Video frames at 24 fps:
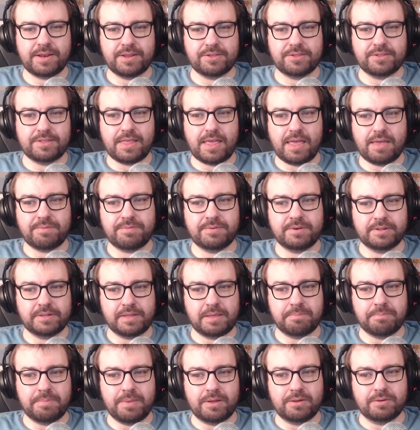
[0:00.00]
It's definitely
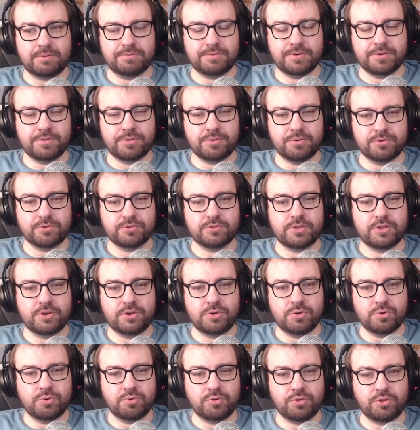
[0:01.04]
built for those that
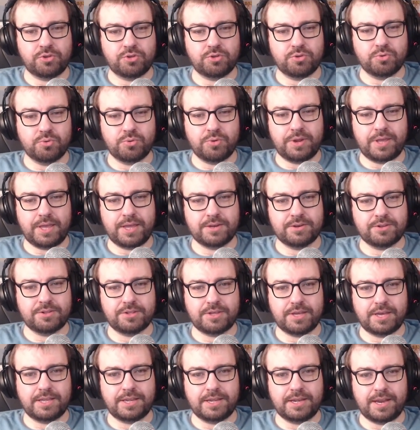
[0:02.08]
know the story
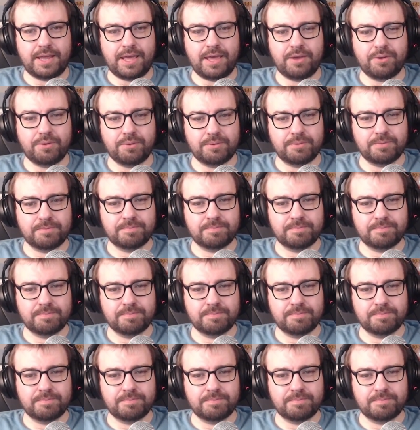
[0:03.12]
inside and out.